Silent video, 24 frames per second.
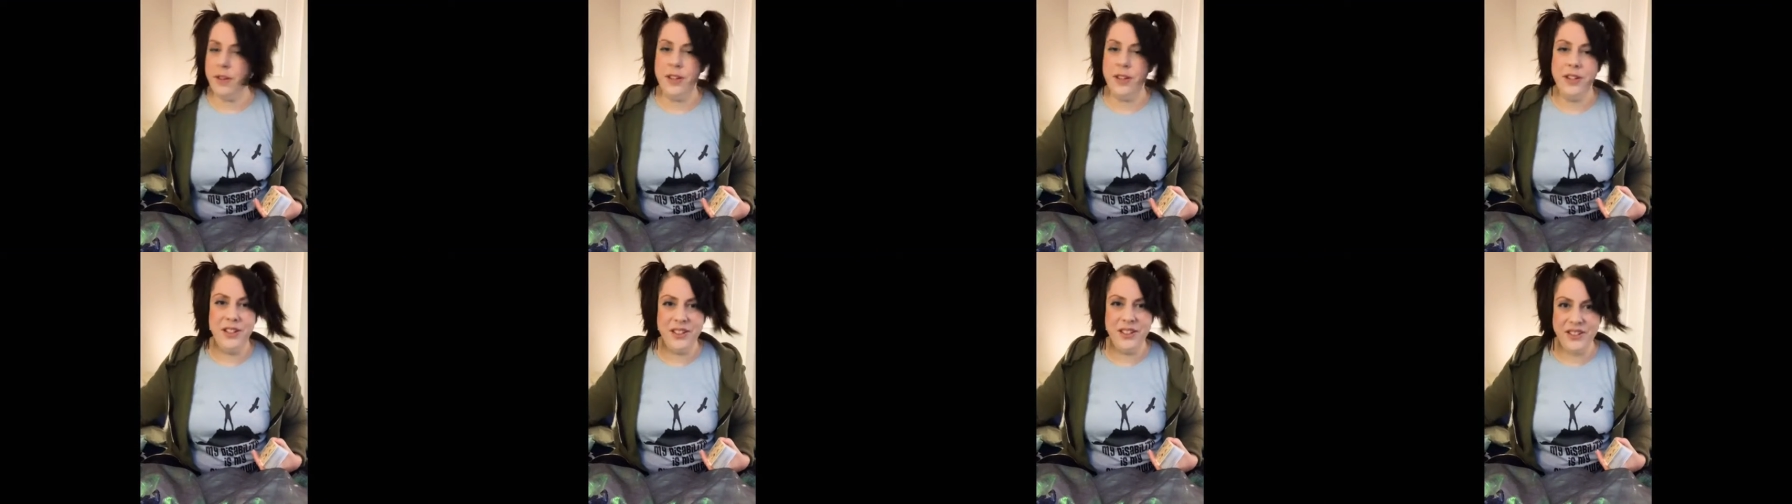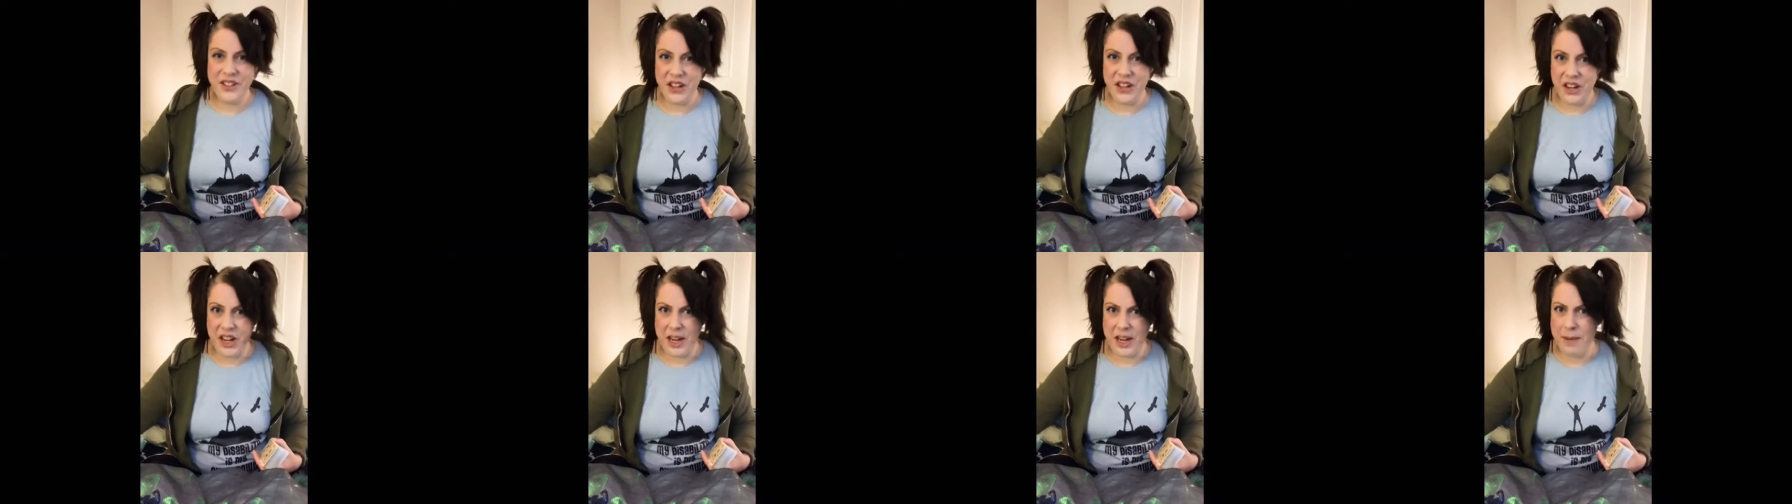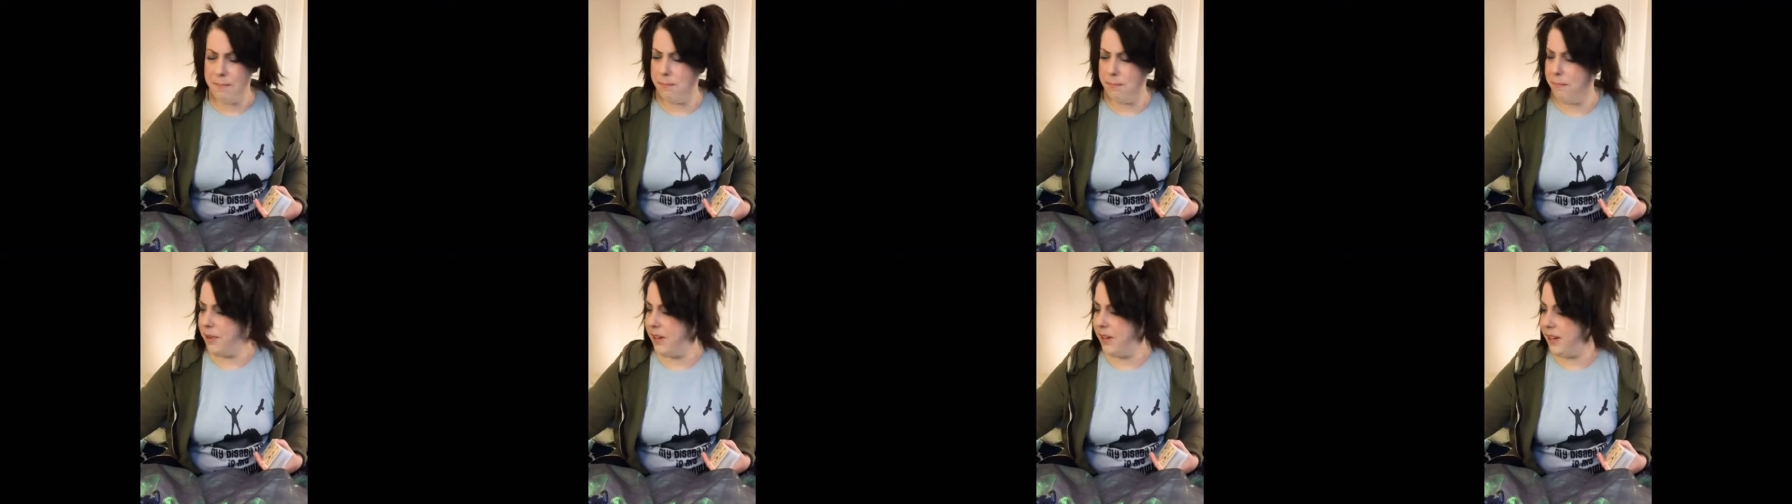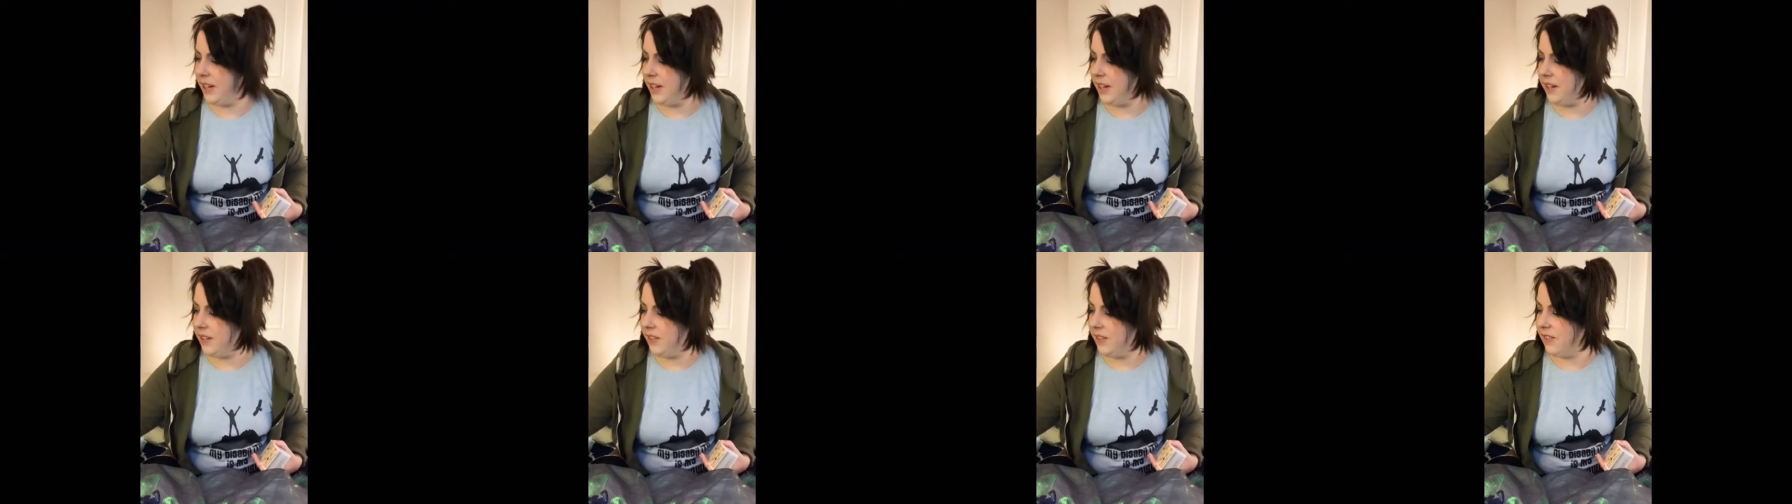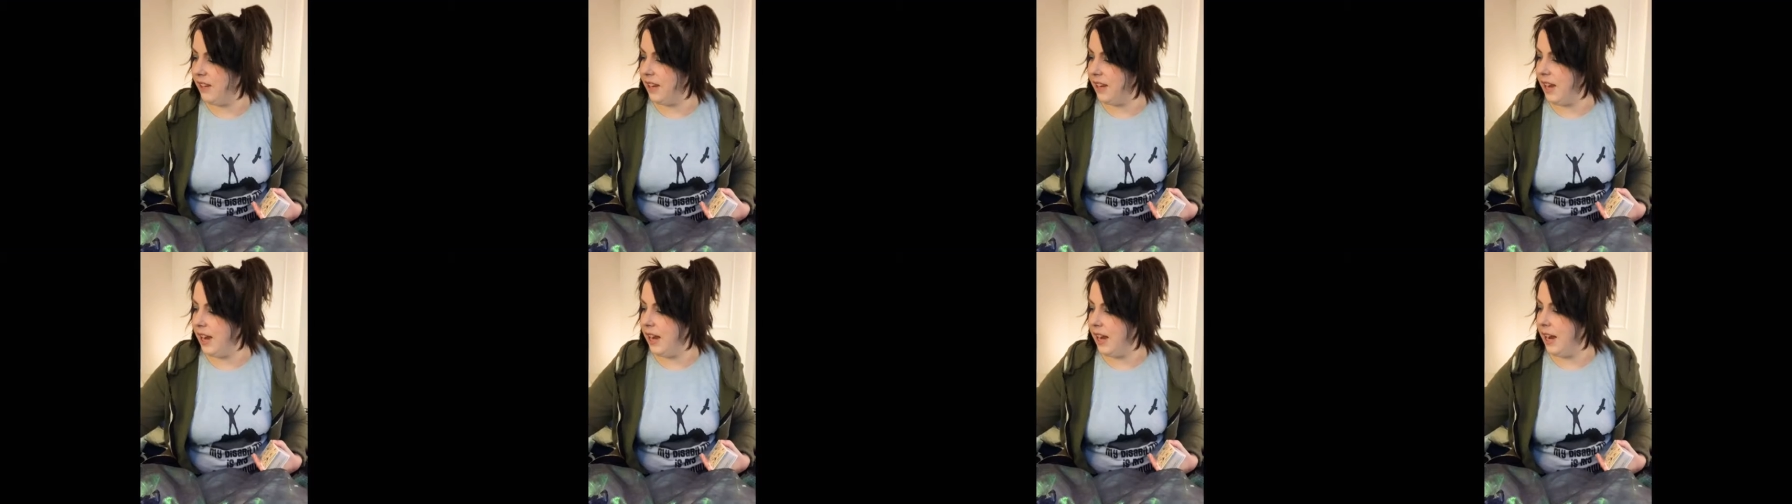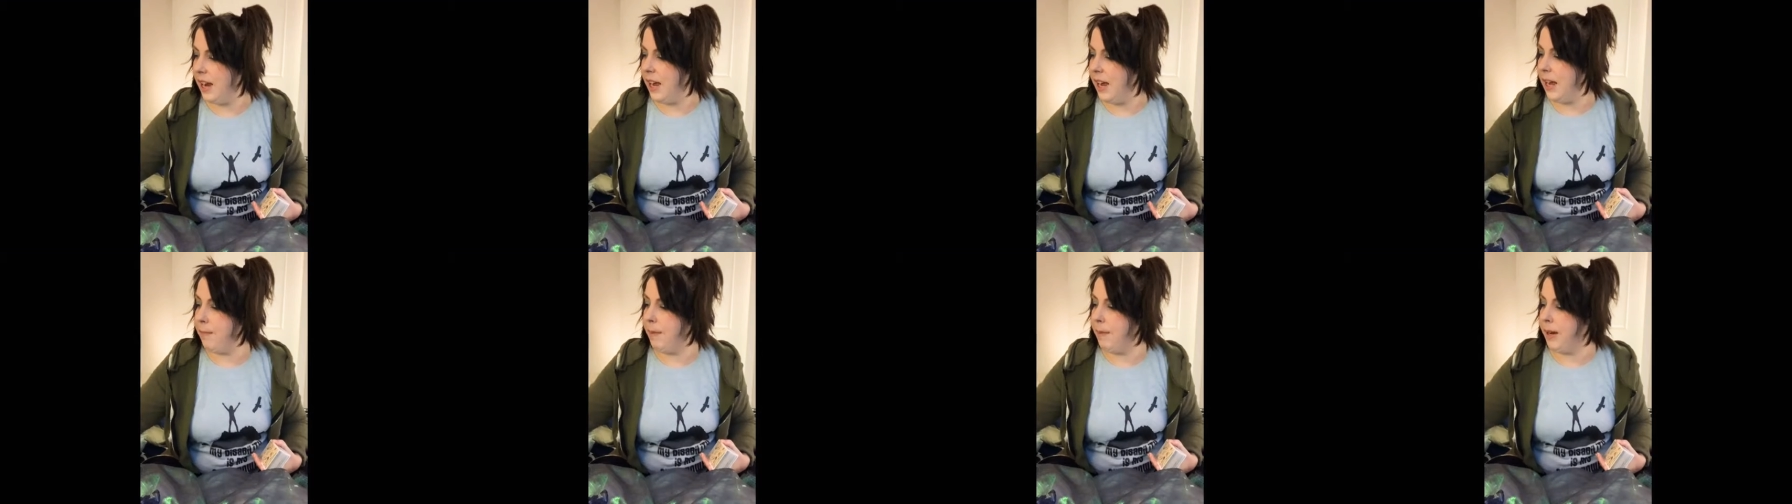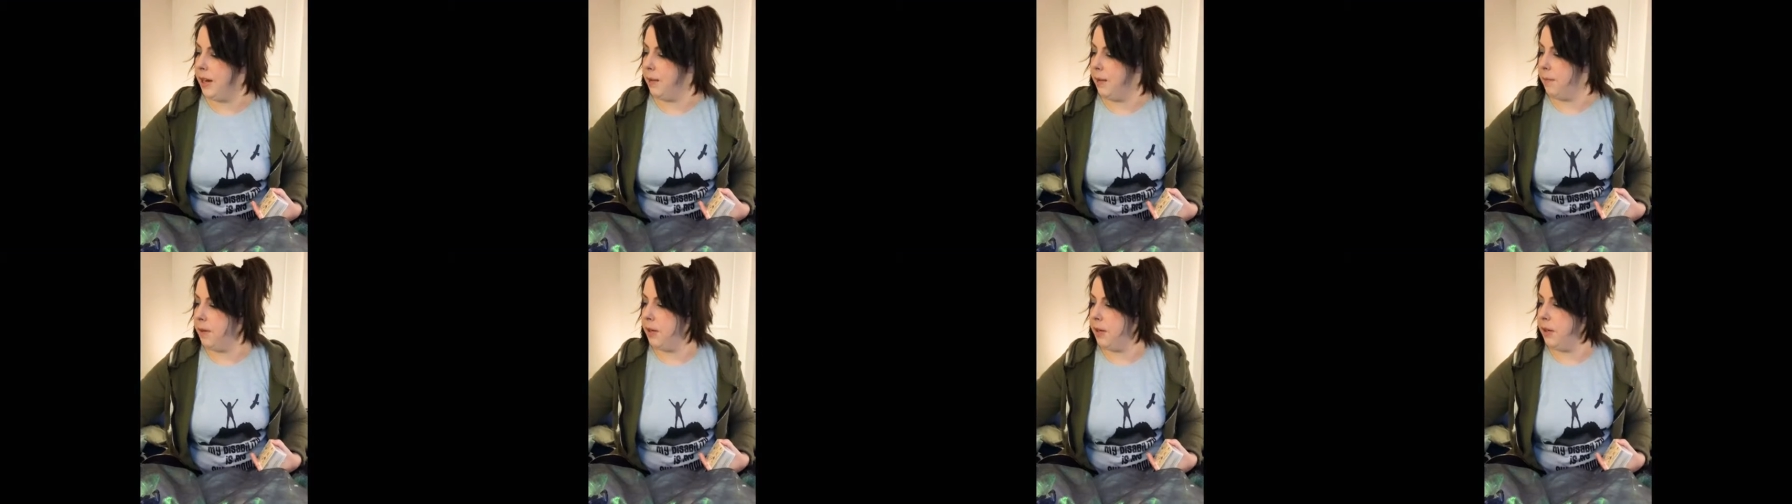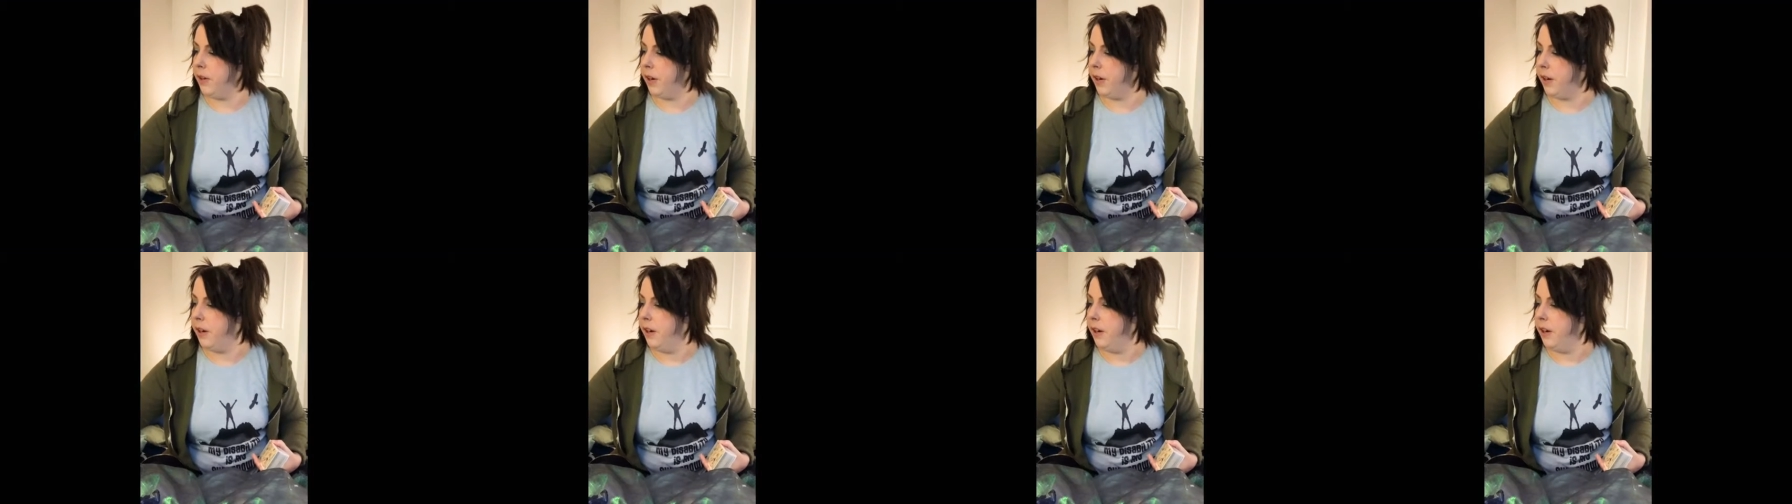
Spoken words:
Sorry, Brittany just got on my computer.